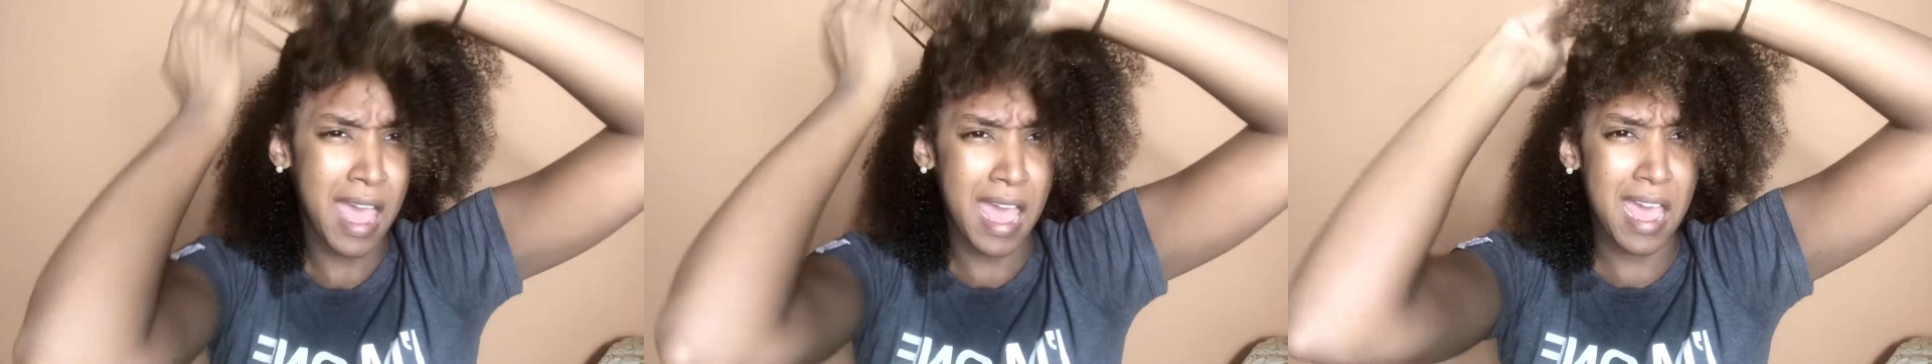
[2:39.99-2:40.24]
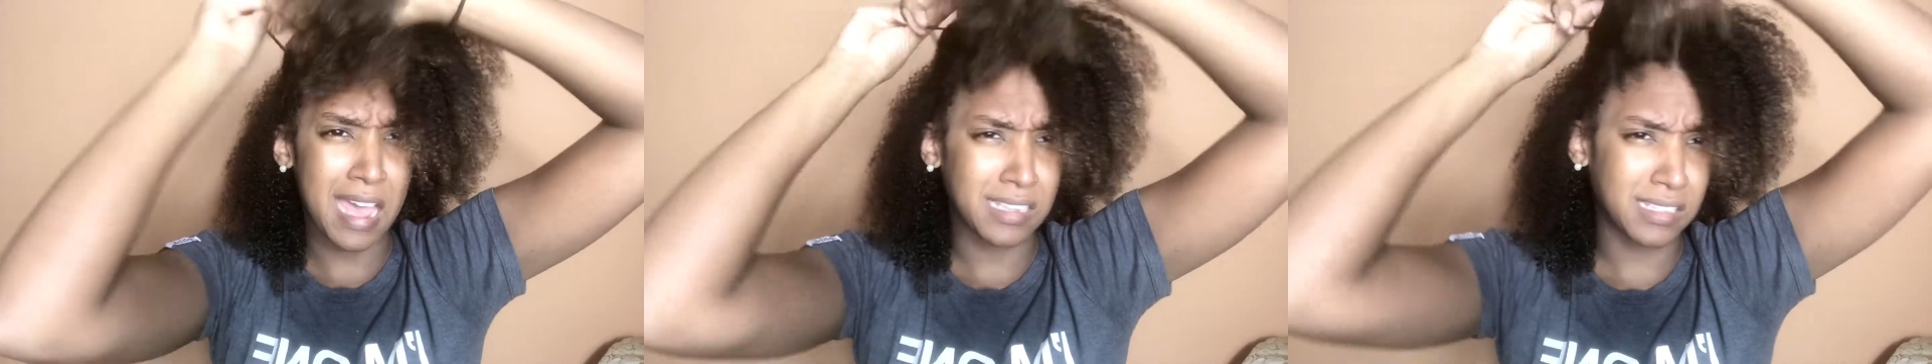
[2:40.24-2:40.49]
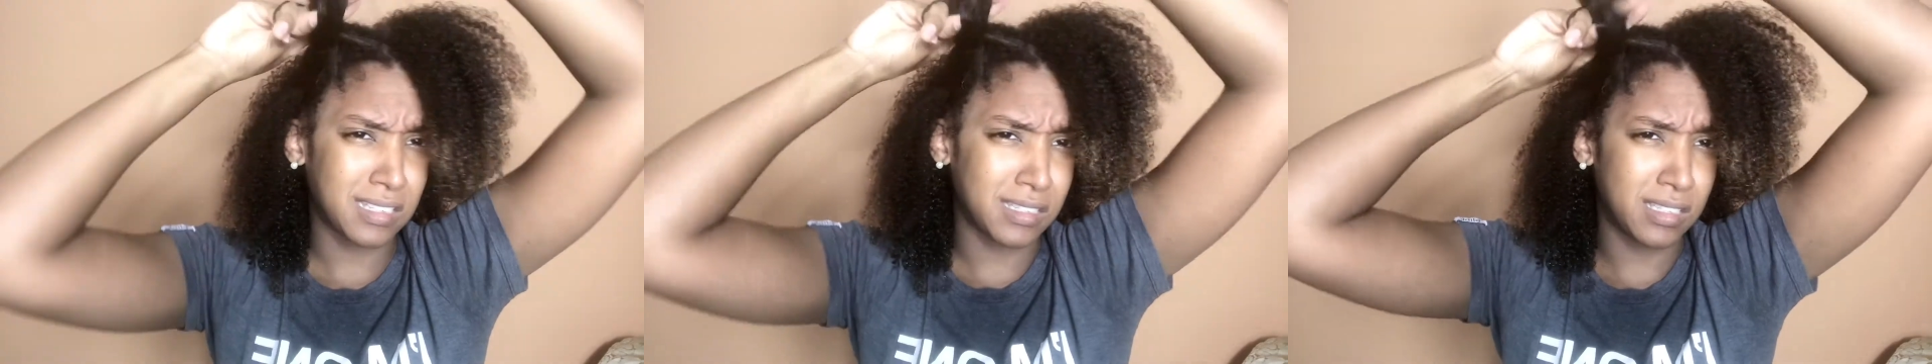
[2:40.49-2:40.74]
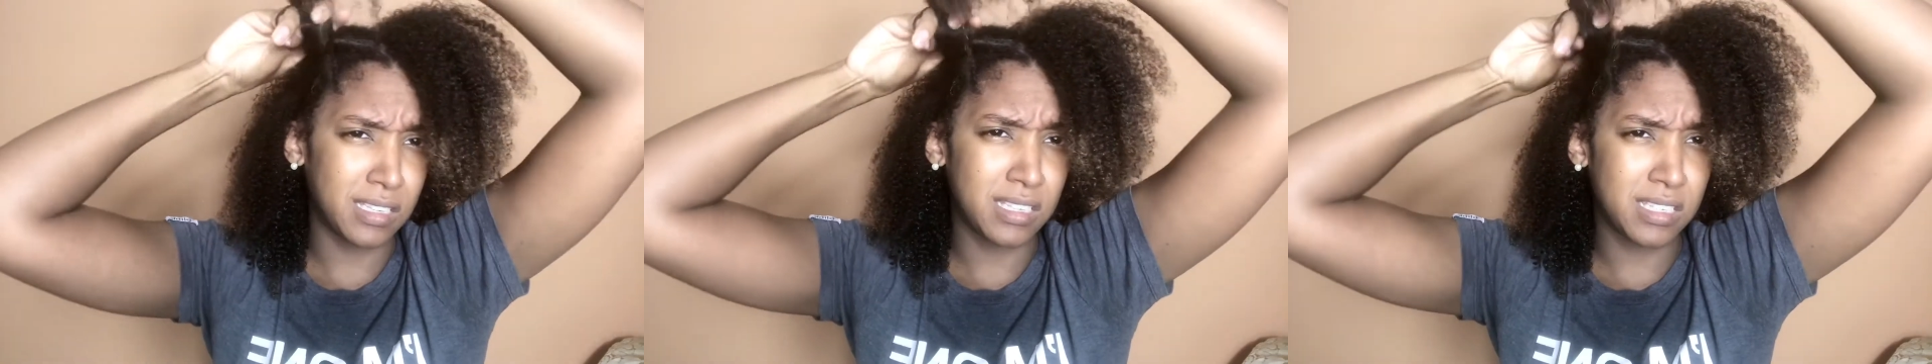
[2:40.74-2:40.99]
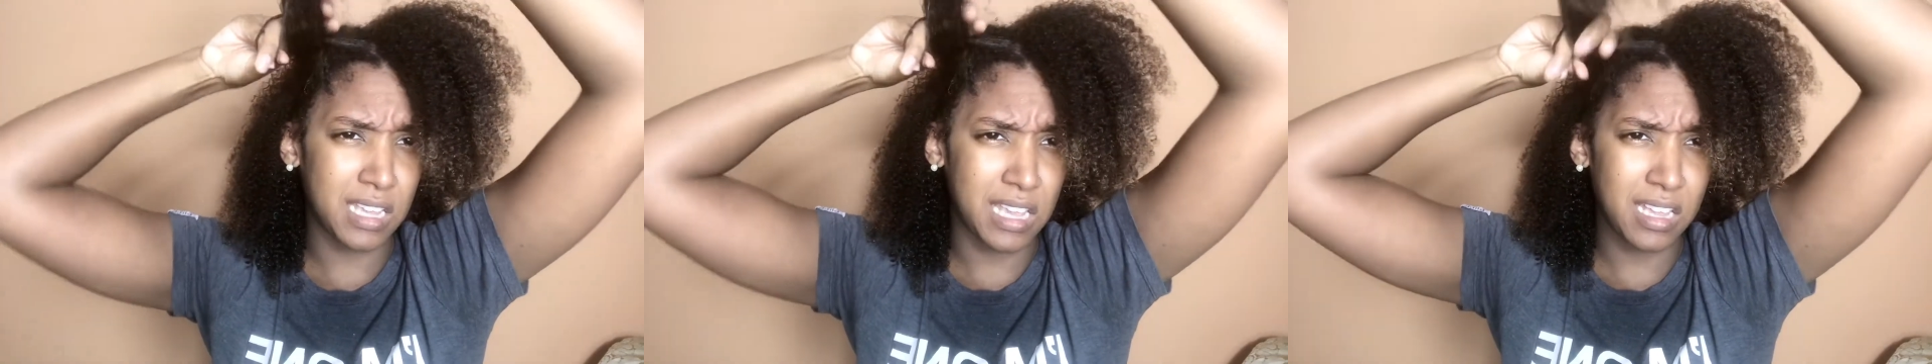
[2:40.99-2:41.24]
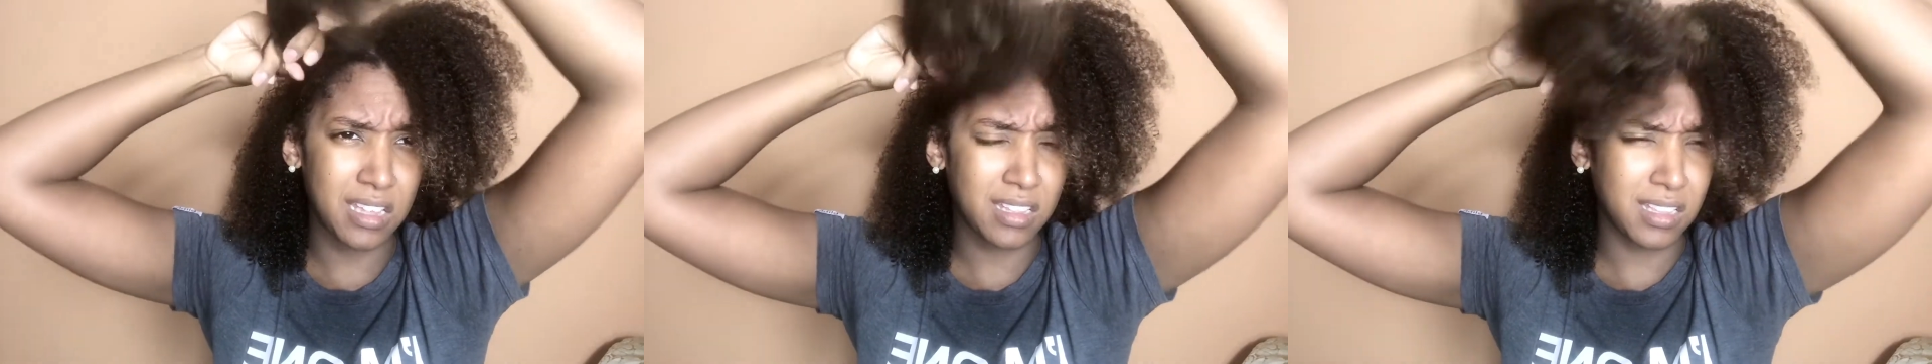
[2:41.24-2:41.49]
as
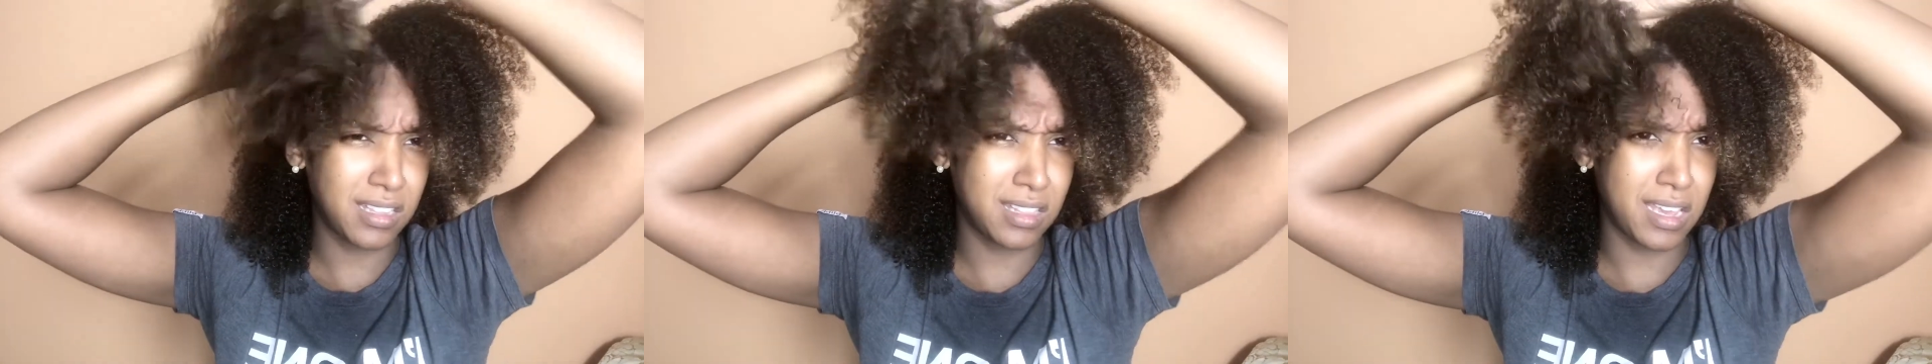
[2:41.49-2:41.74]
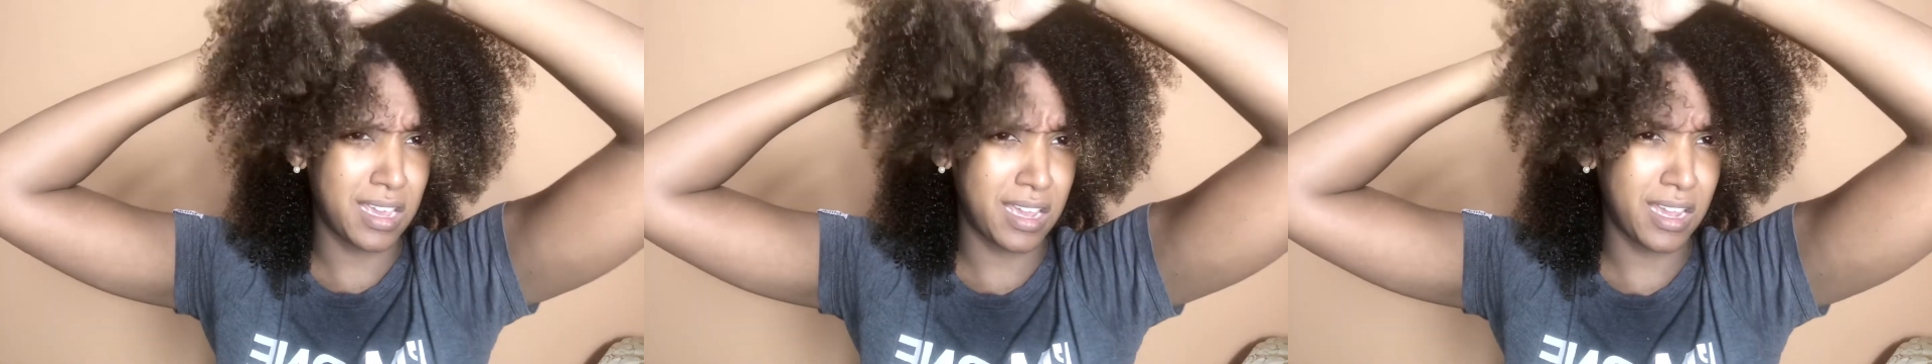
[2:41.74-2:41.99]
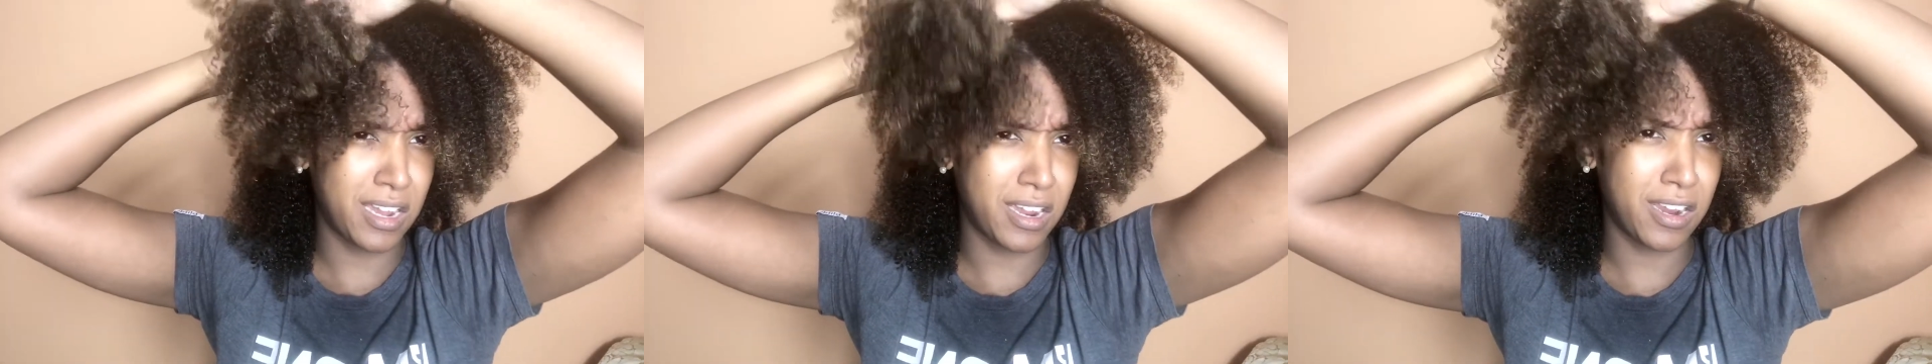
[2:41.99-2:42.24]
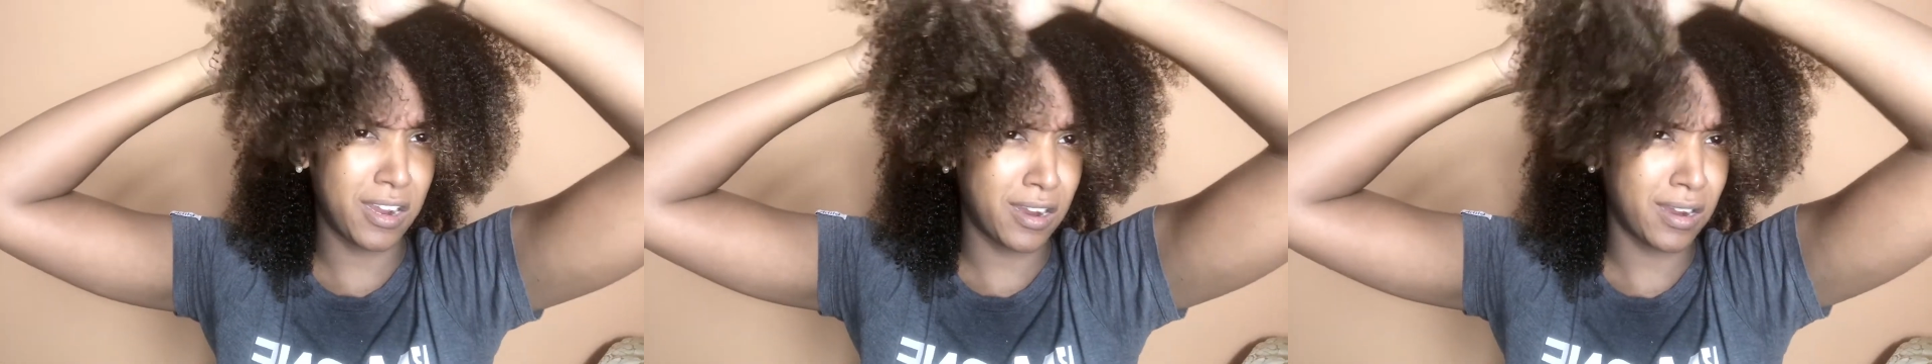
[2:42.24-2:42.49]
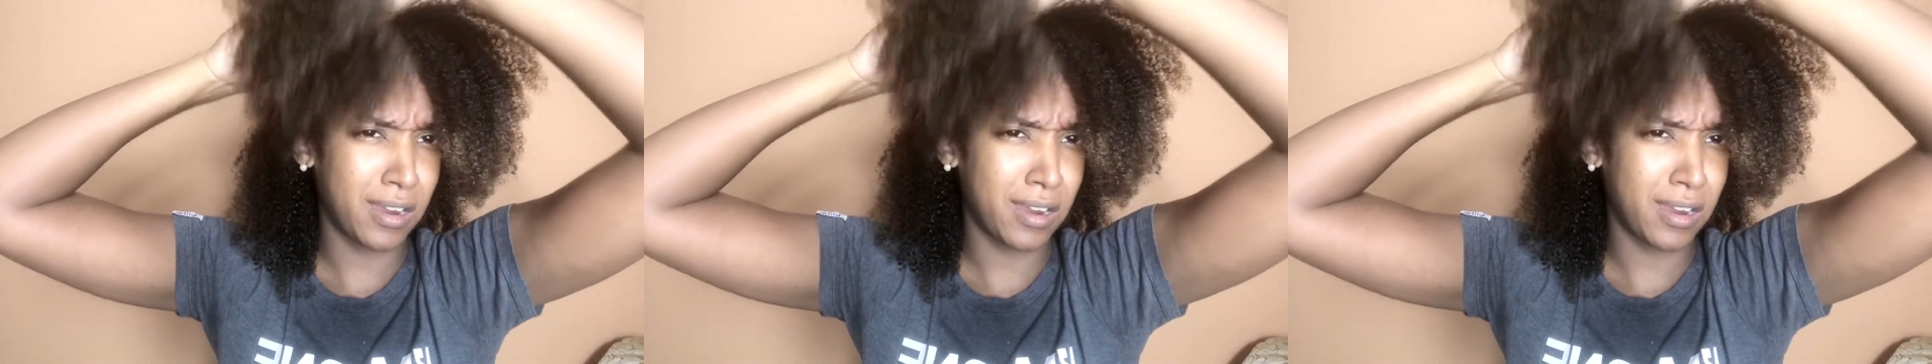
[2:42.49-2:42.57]
detangling the hair.